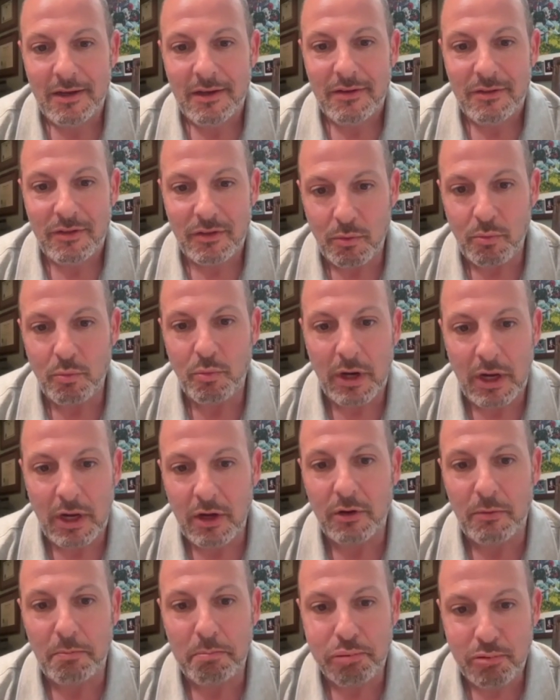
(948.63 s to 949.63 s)
the
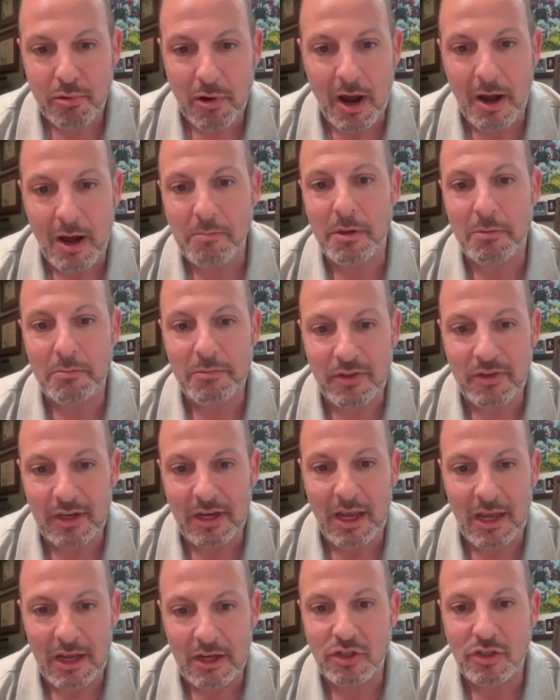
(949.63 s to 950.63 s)
real problems
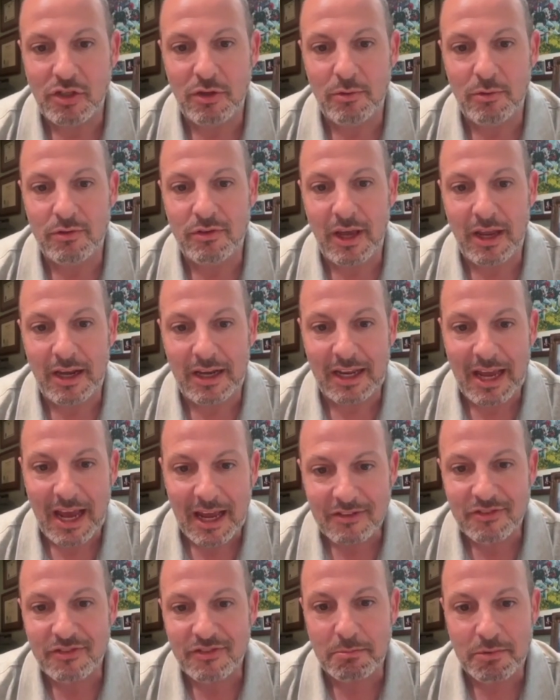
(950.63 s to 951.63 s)
and issues and
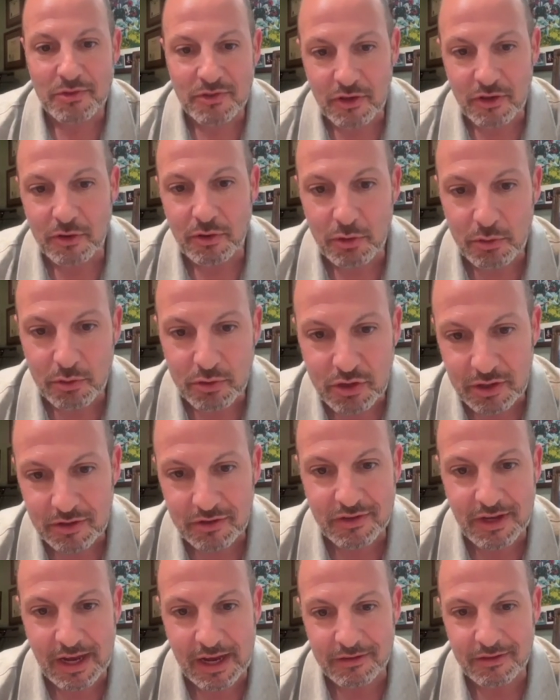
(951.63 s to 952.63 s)
get some
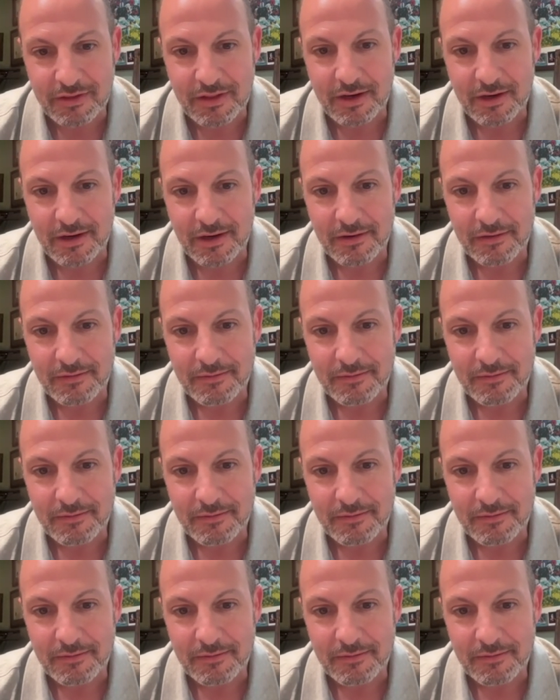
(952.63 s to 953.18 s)
solutions out there.